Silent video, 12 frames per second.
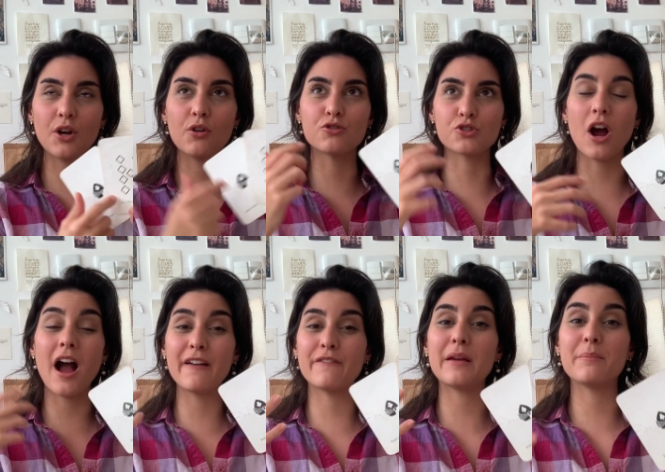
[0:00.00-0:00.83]

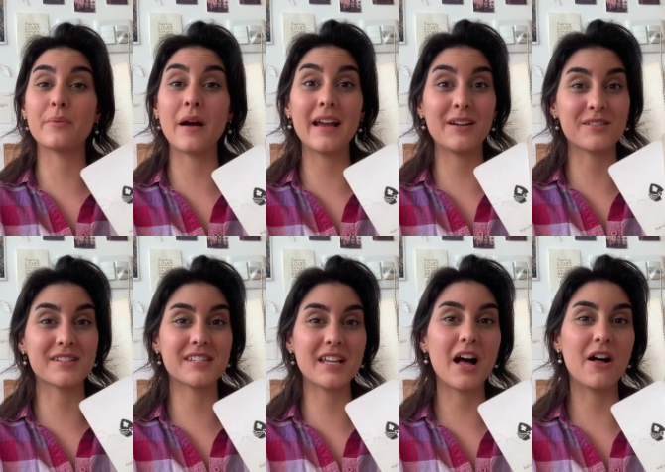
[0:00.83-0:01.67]
driving by
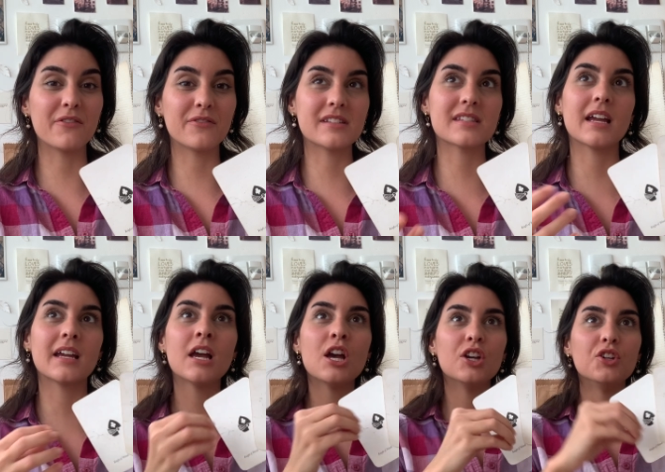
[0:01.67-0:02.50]
yourself. It's like
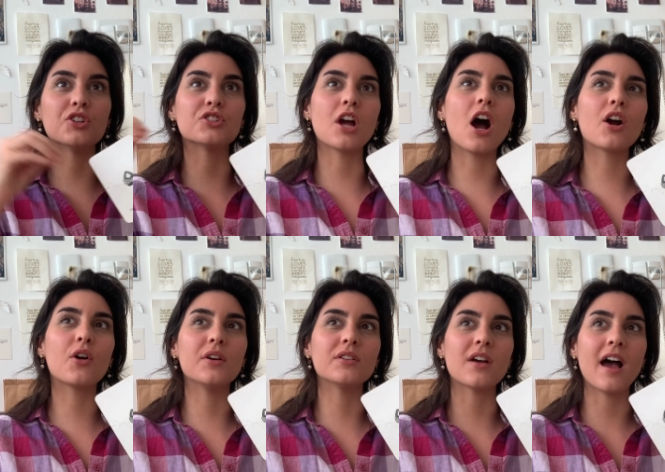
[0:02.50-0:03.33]
you're not
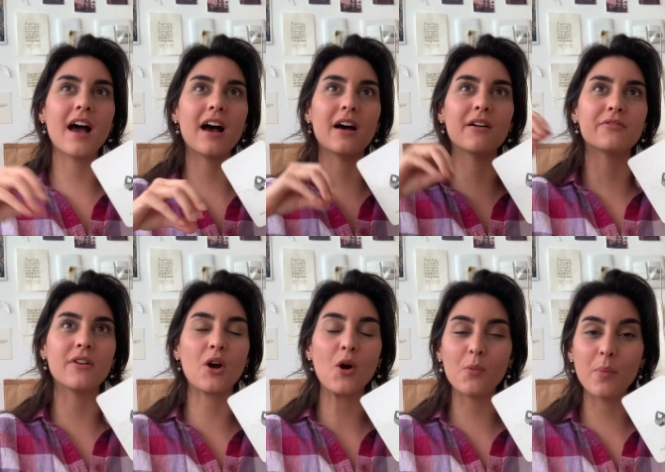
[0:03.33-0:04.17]
going to have a
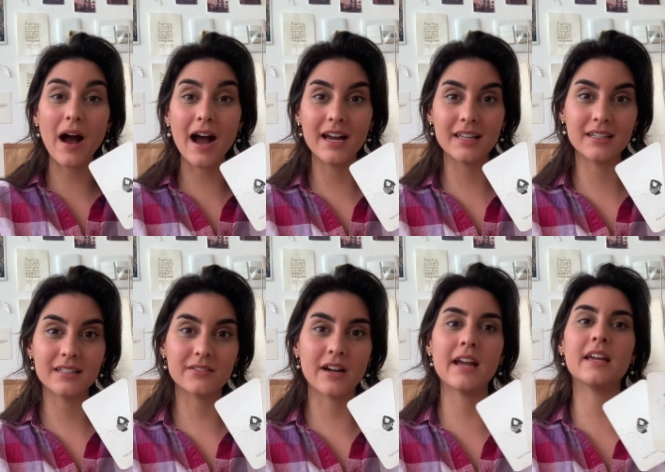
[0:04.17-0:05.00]
co-pilot,
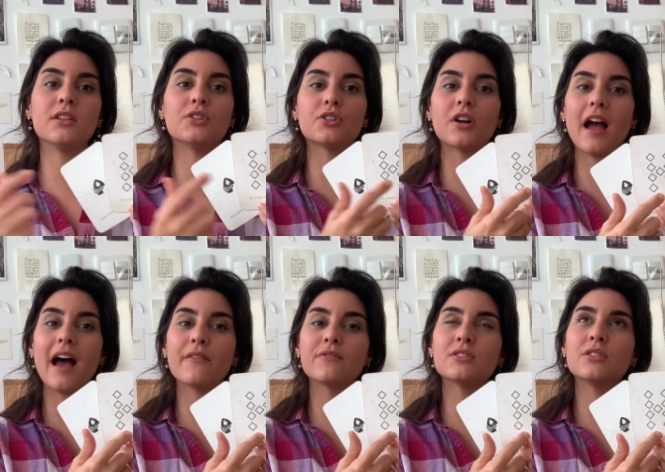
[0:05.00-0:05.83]
right? You'll
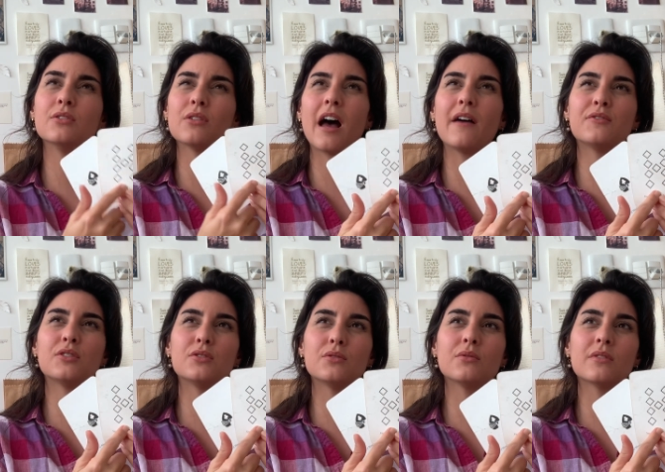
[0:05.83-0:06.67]
have to
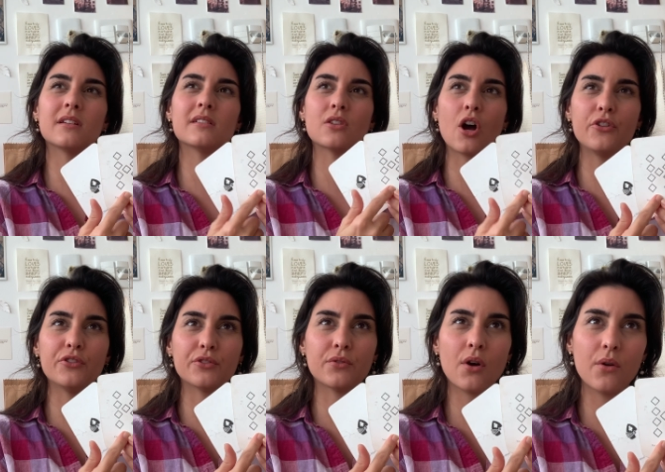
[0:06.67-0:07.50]
do this on
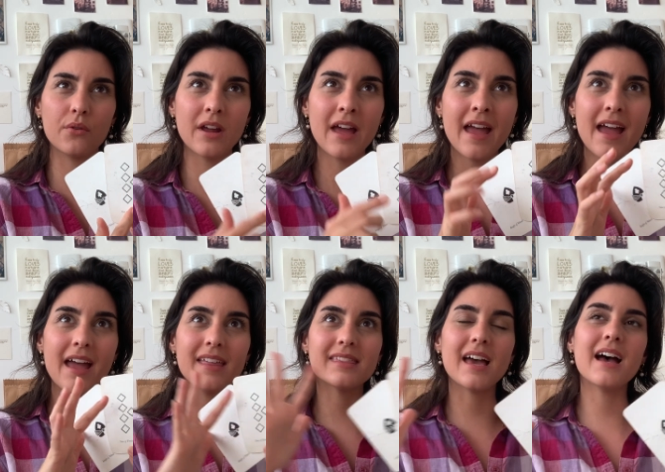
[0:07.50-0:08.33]
your own.
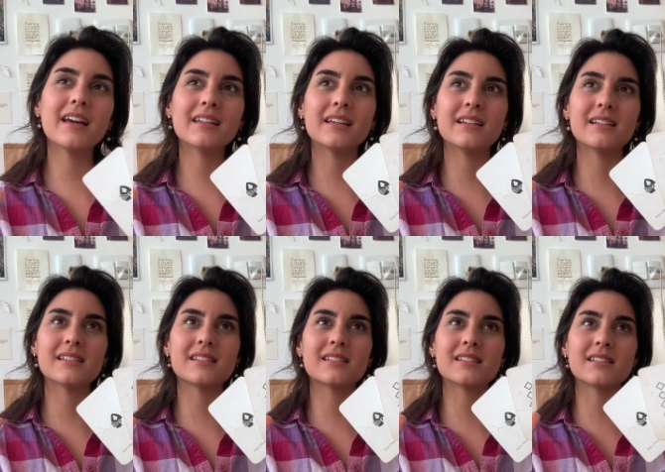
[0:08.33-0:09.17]
And that
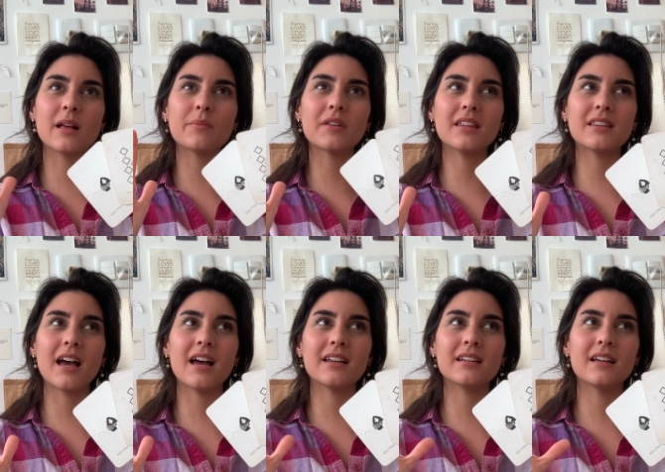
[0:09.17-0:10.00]
is something
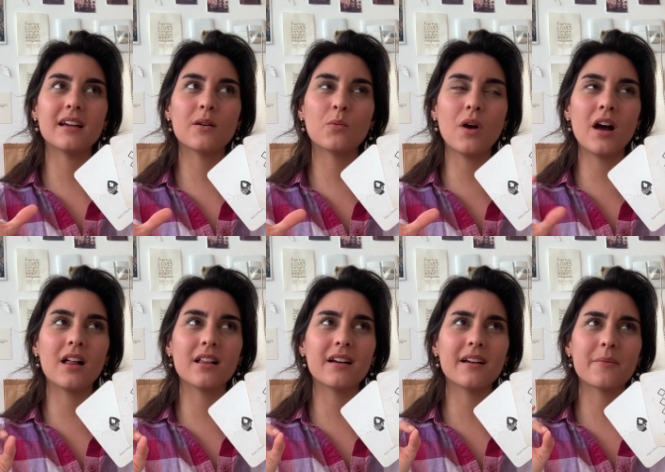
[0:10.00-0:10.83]
that,
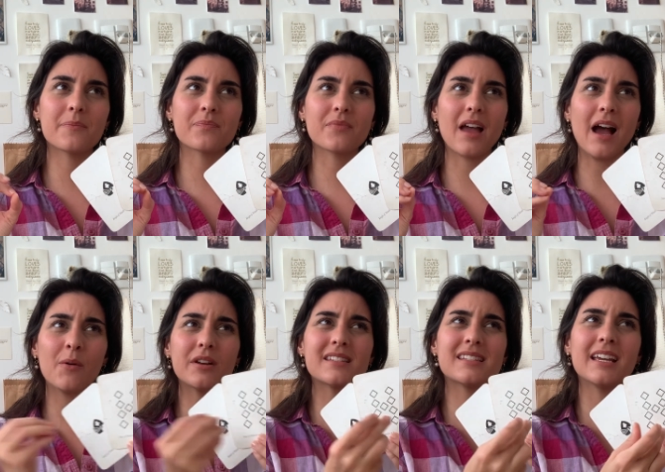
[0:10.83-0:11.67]
well, I
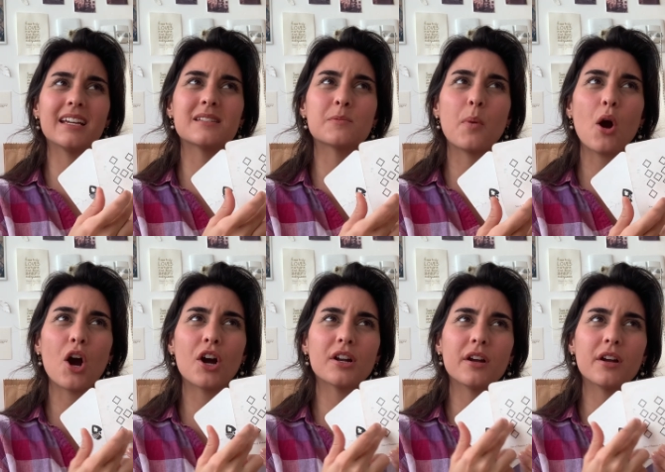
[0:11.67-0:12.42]
want to say it's part